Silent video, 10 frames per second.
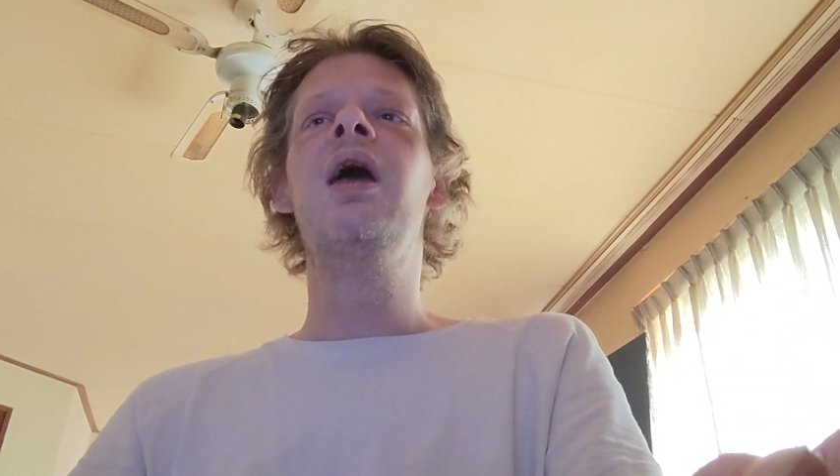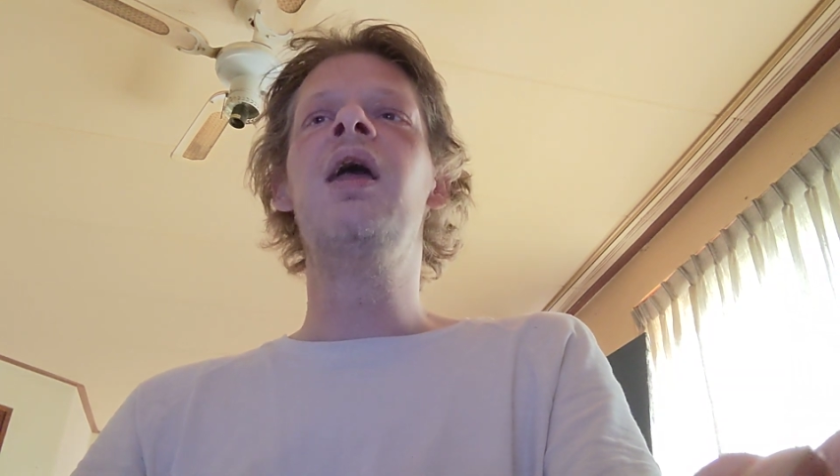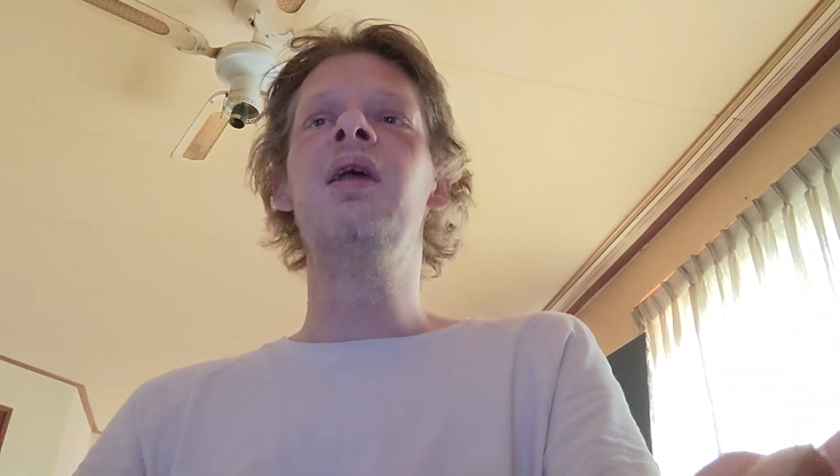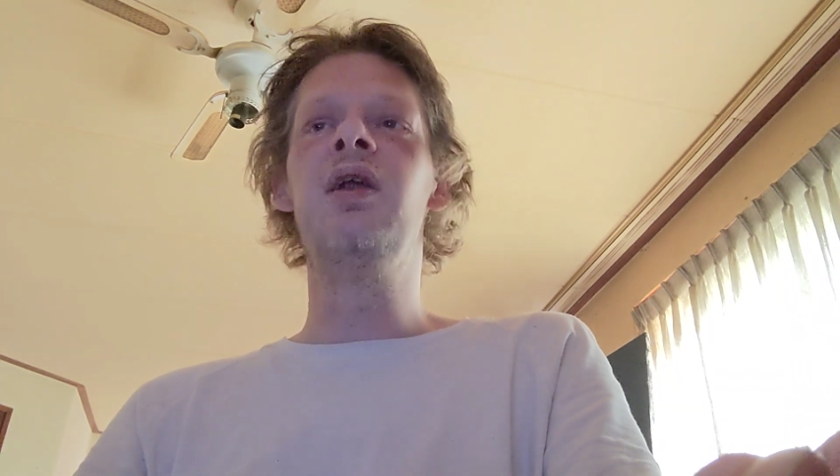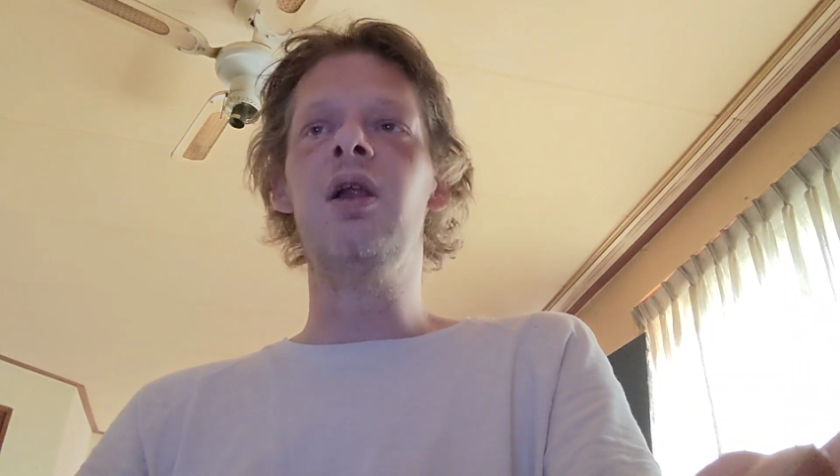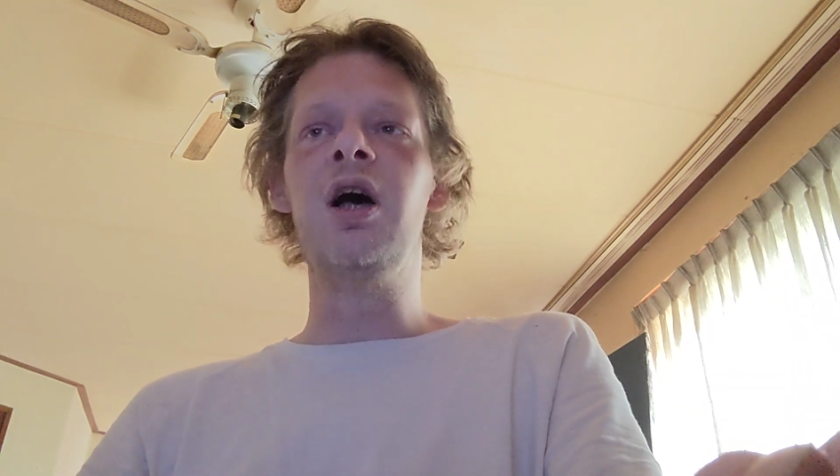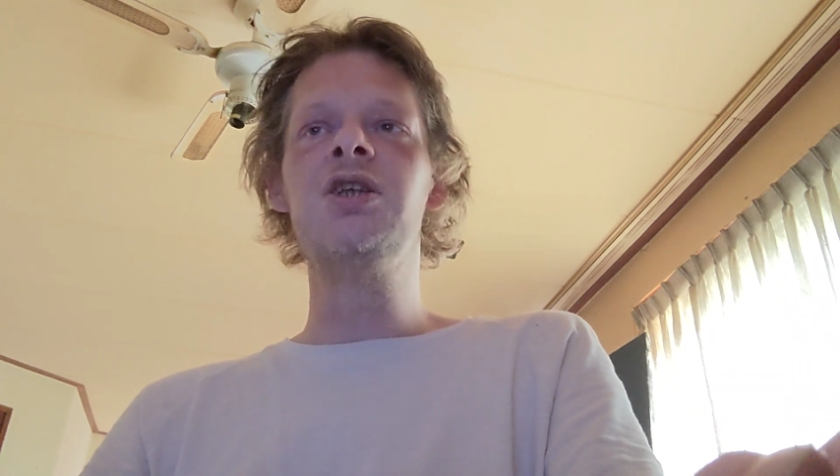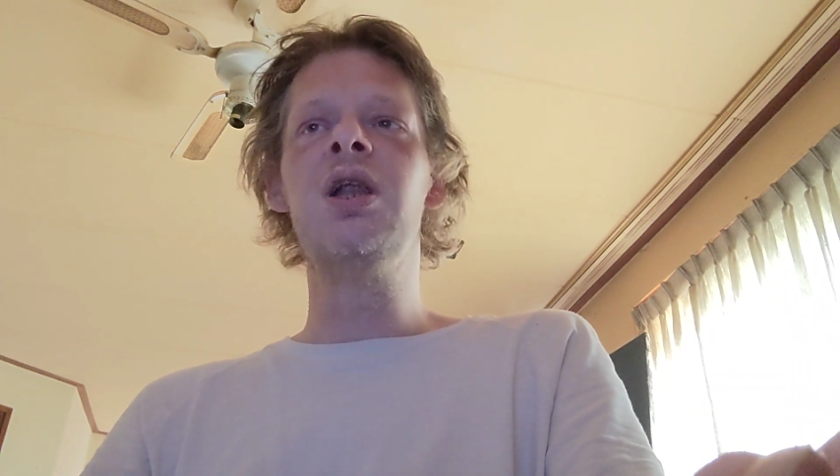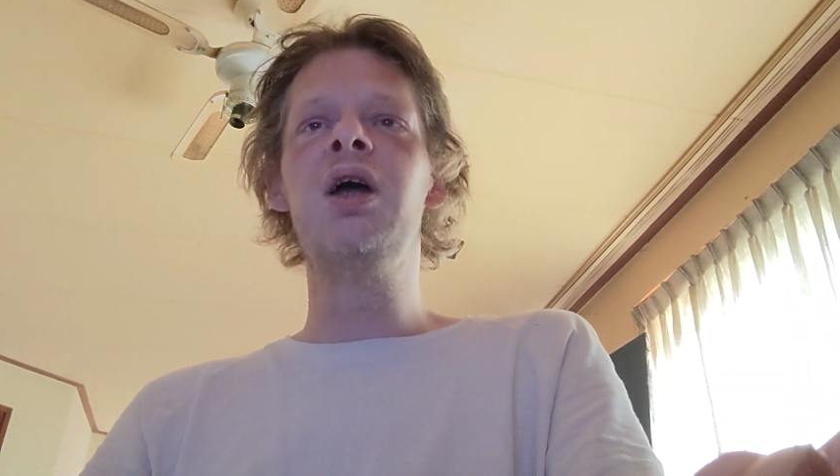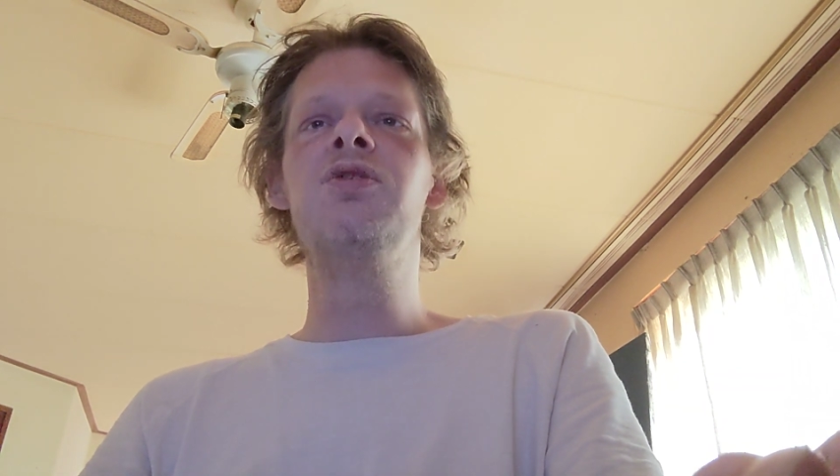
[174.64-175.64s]
And in the
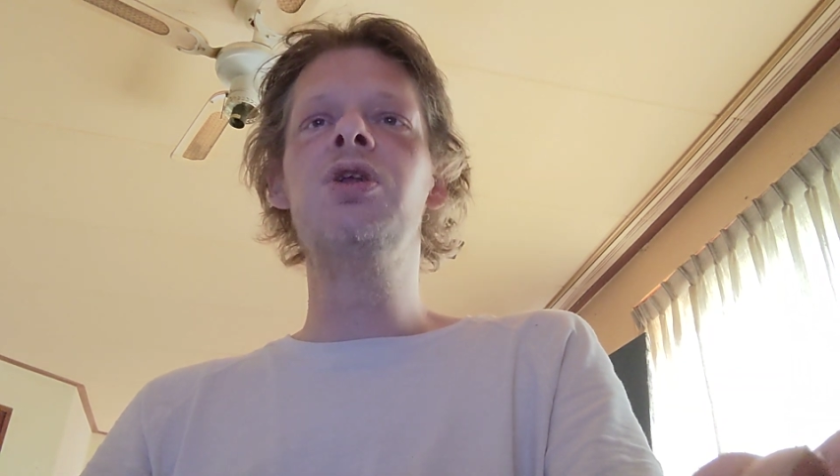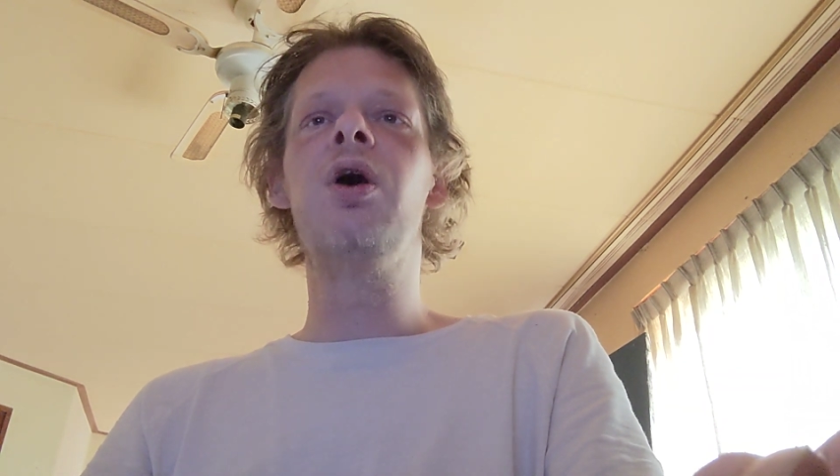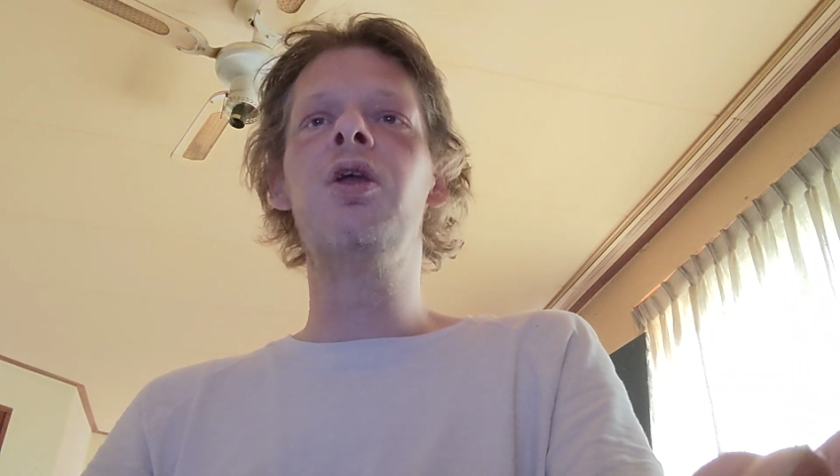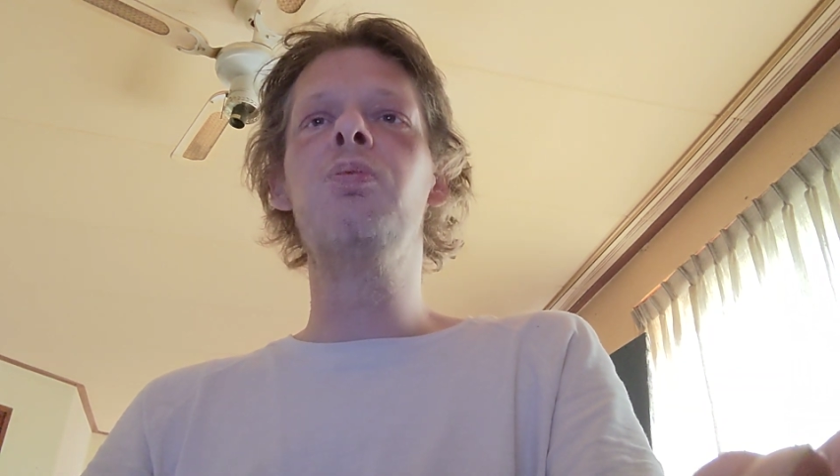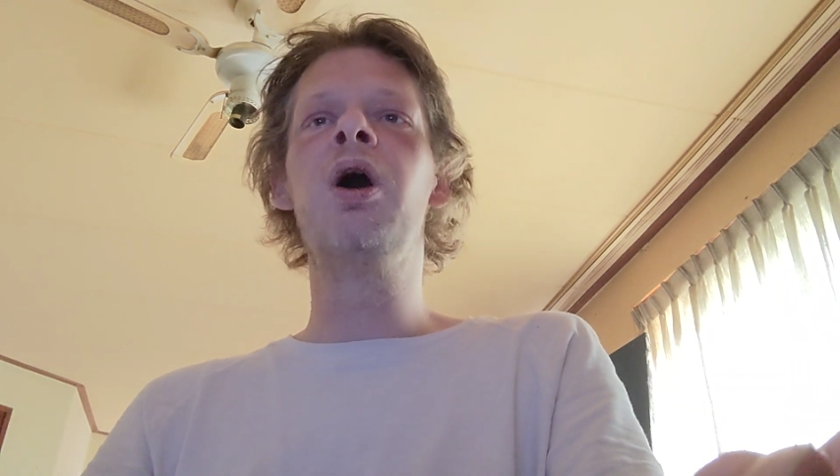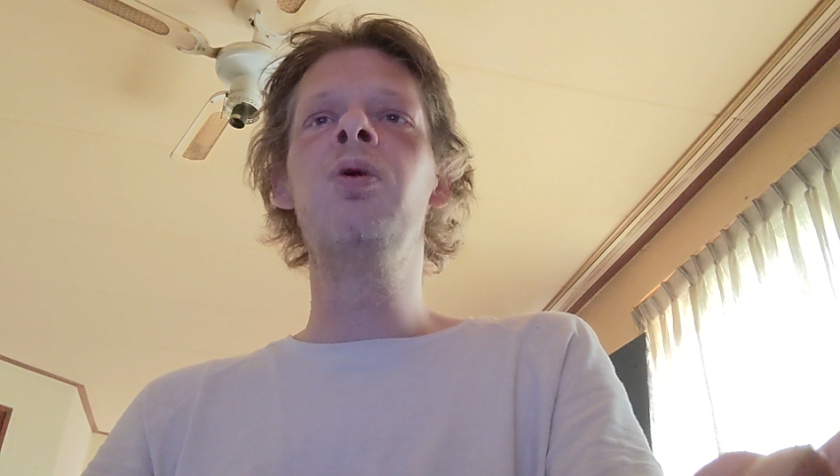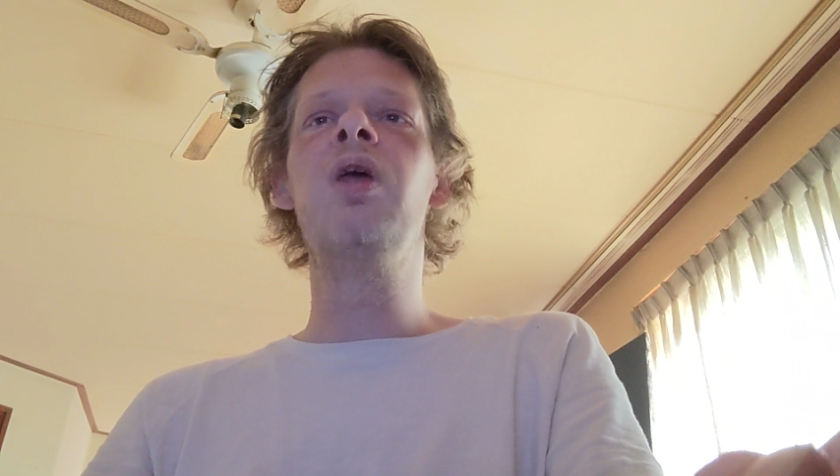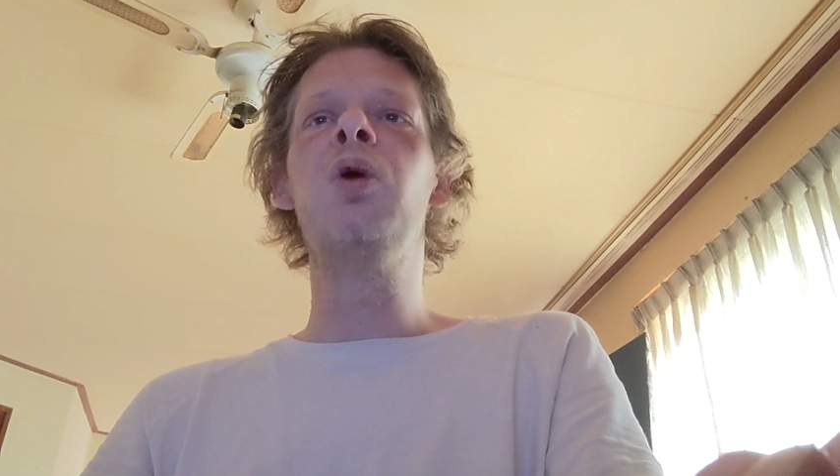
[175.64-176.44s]
last life she talked about,